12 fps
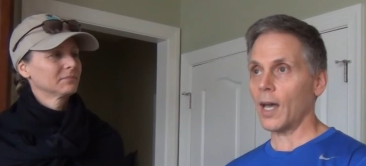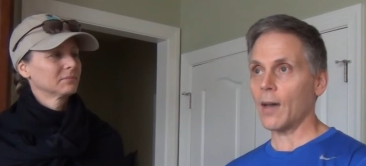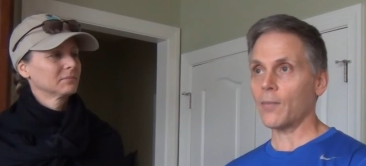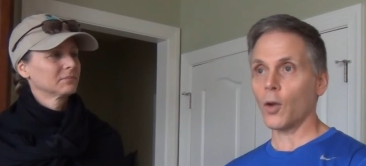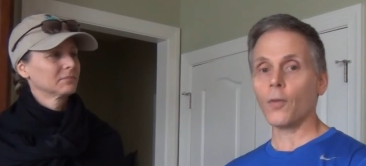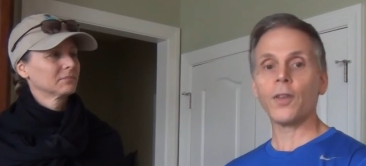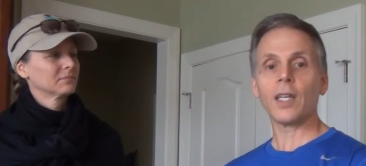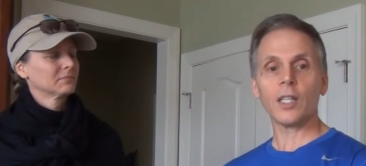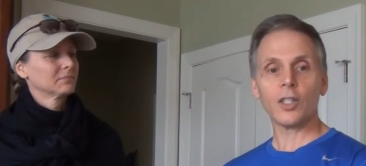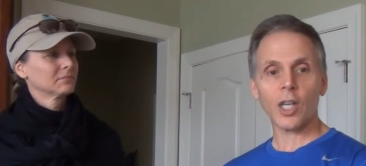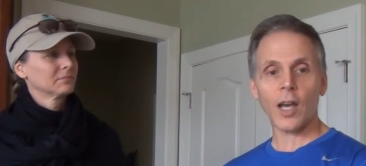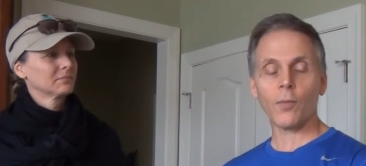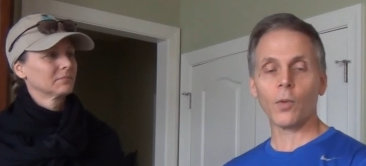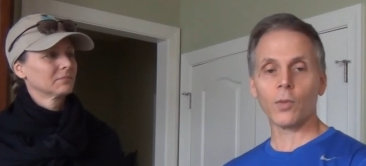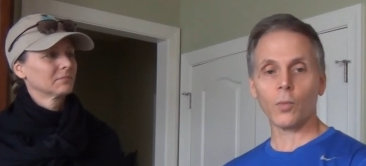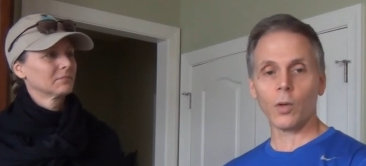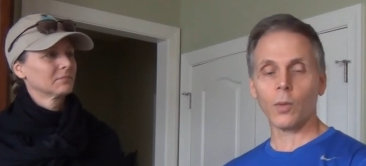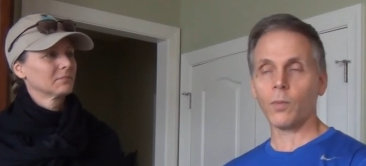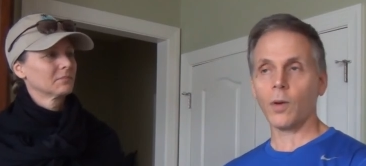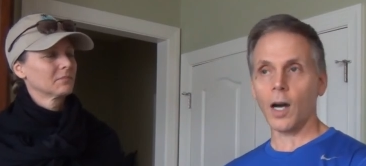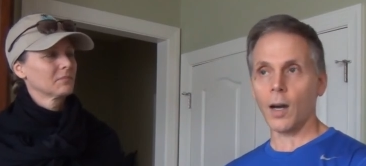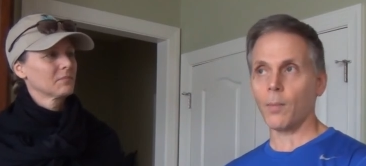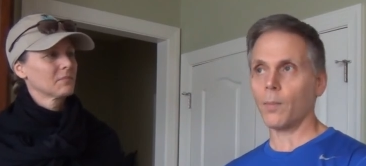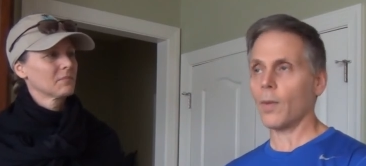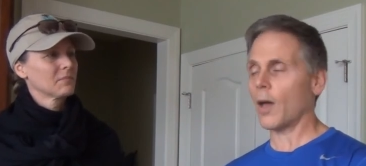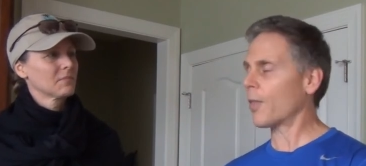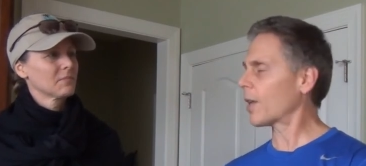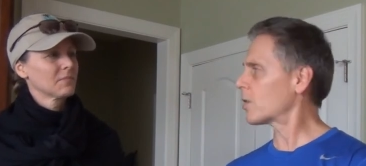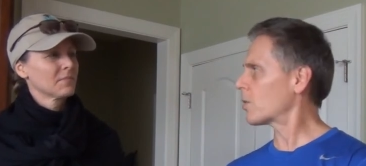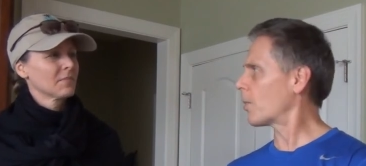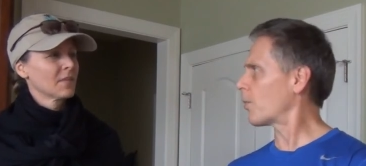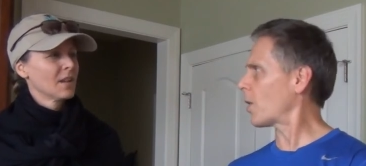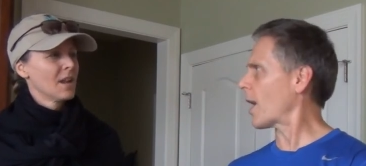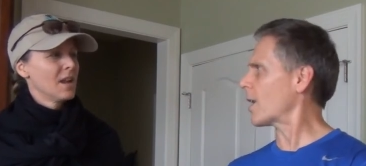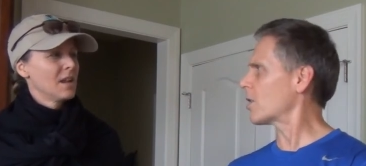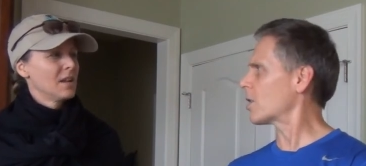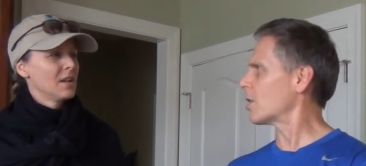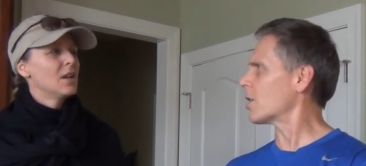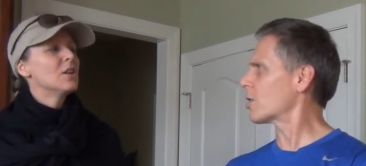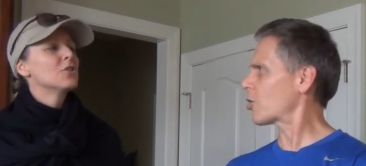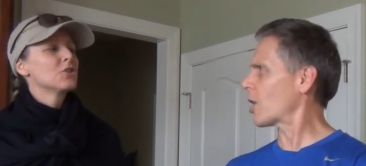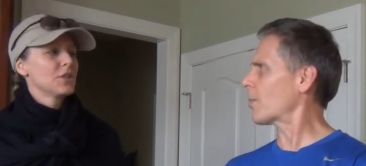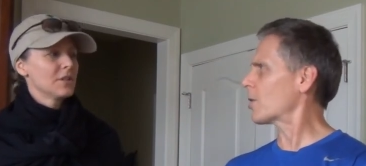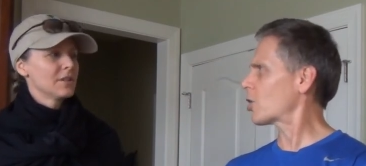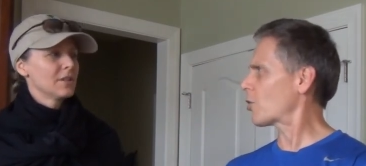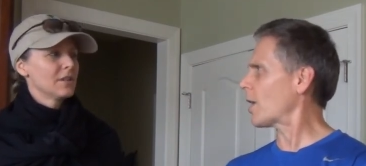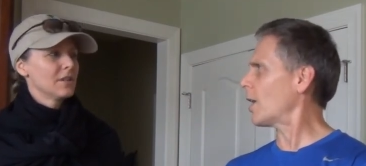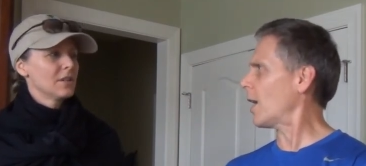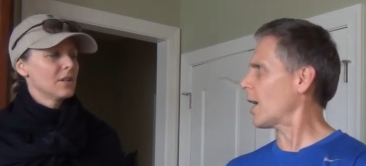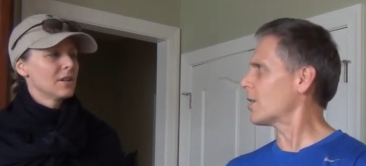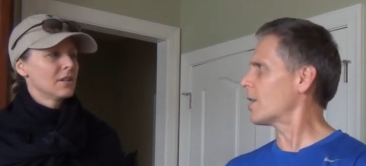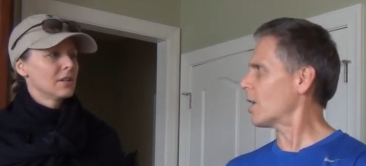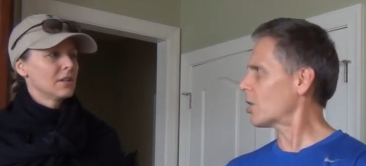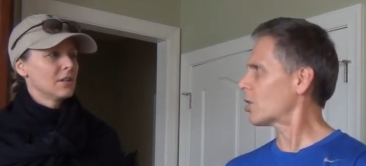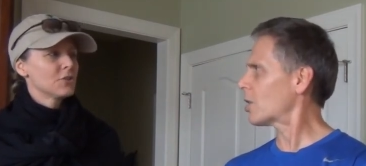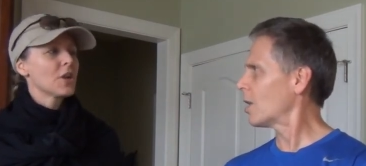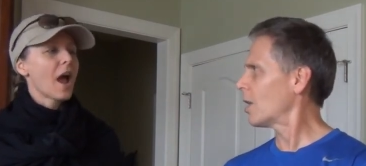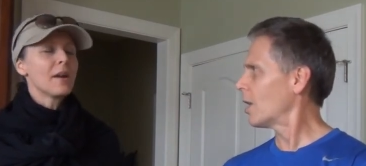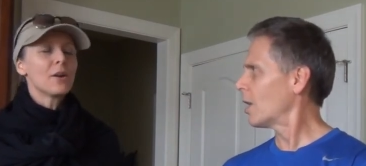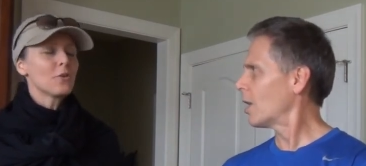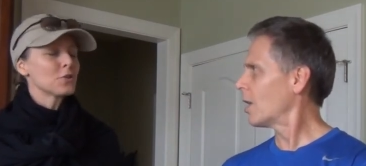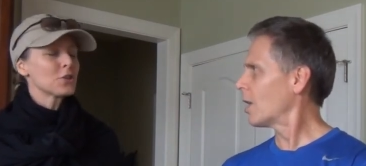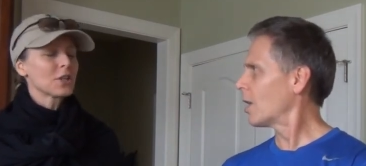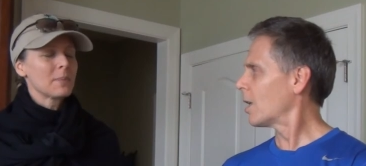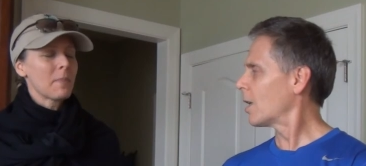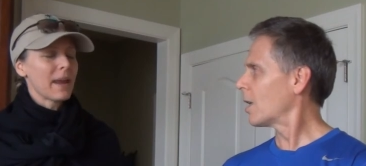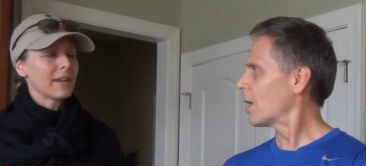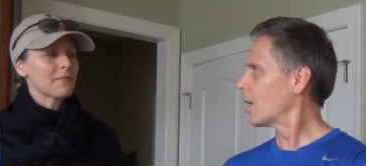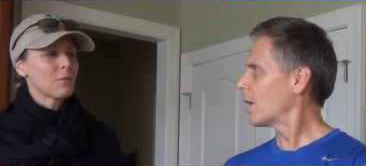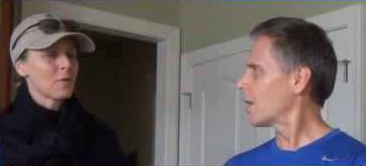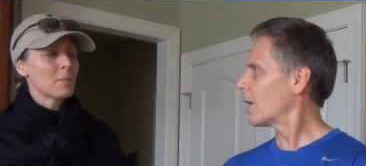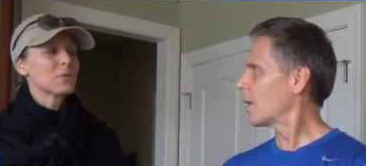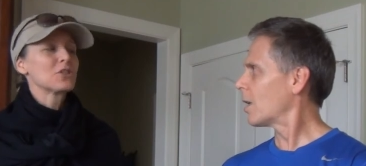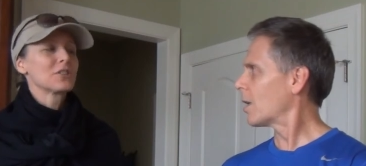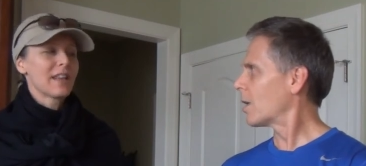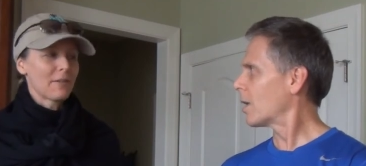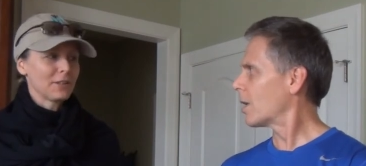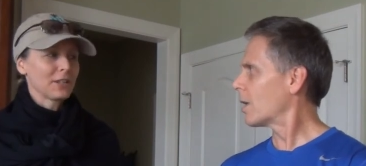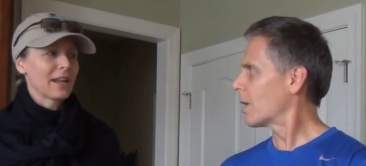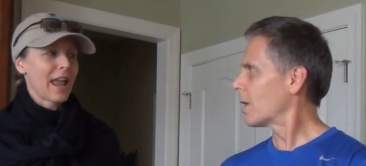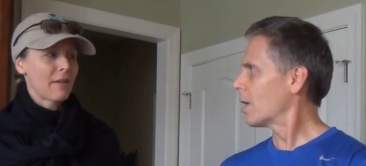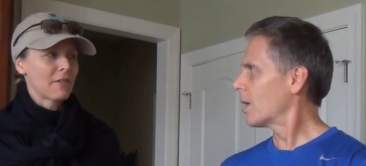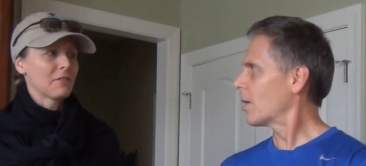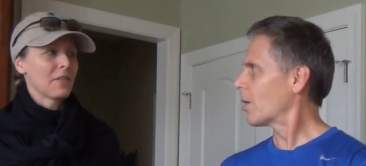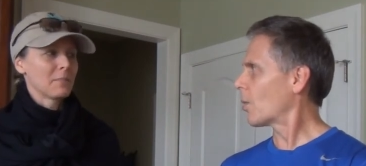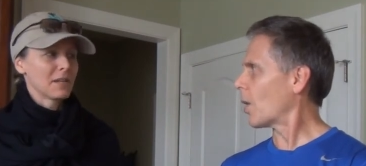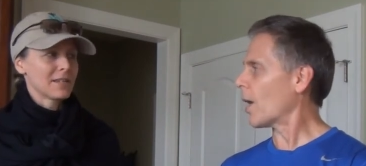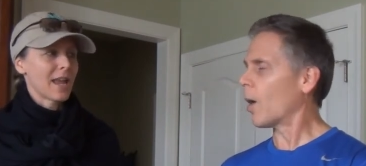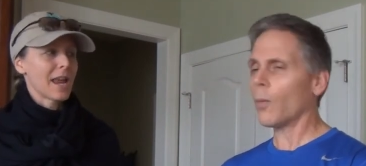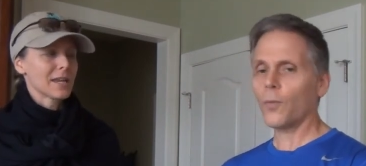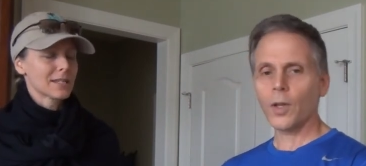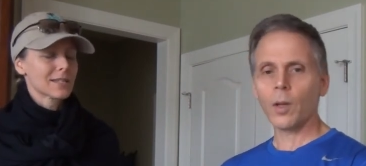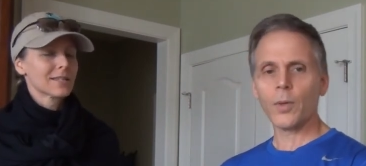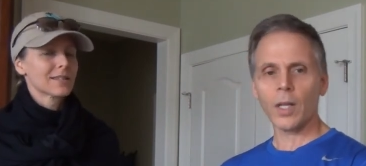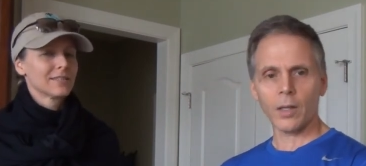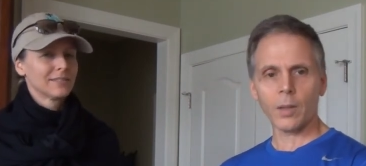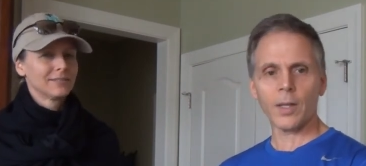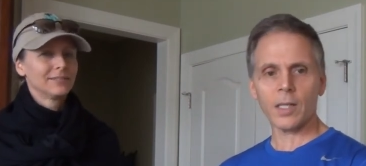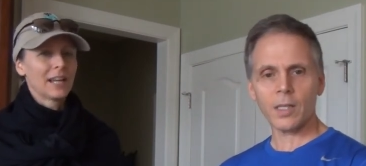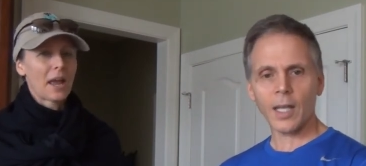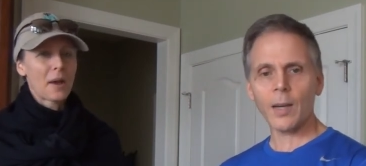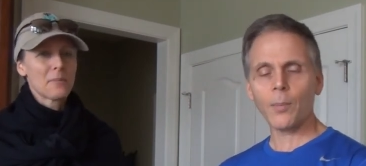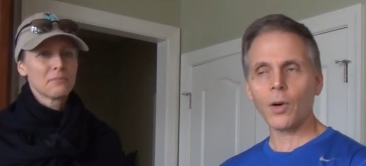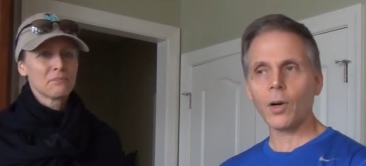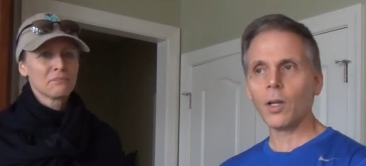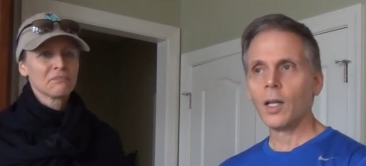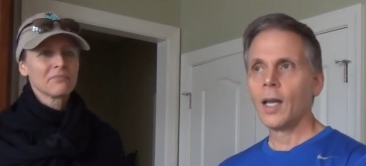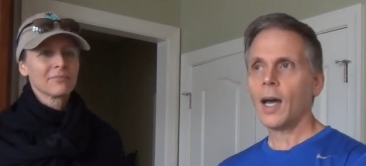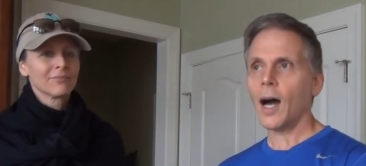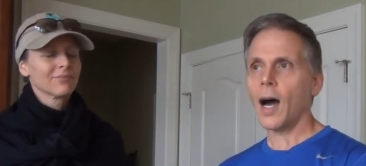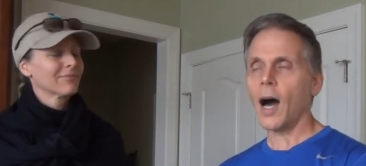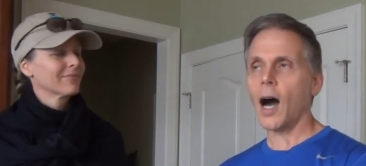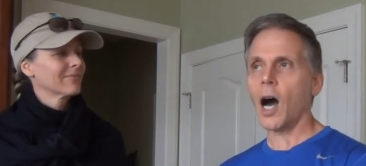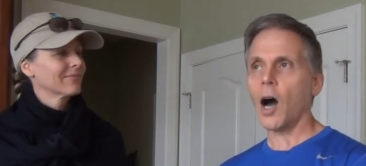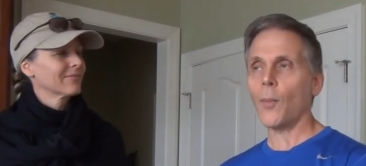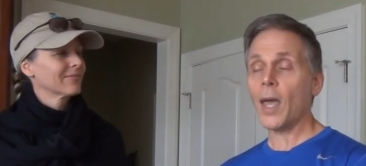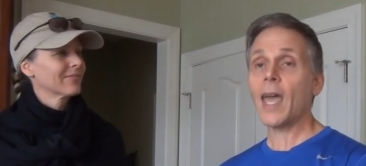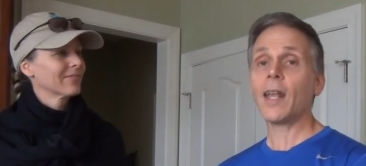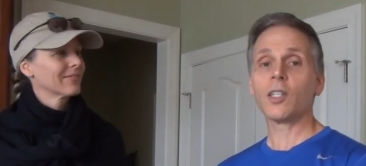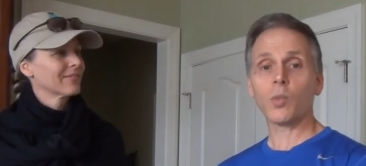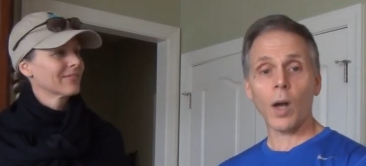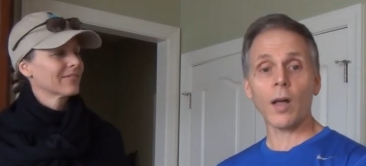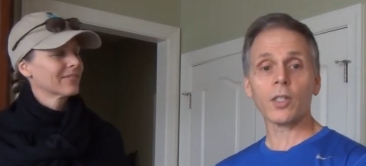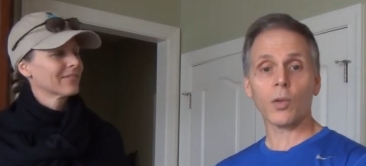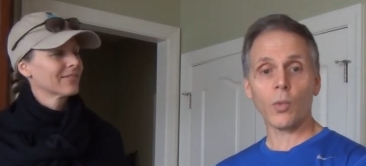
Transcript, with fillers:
Speaker 1: have their vegan chef. Will will um, I think the plan is to just demonstrate she, a dish.
Speaker 2: She, I don't know if she's going to make it for them, but she's definitely going to have it for them. Right. To Hopefully, there'll
Speaker 1: be a little bit of sample. Um, and as well as a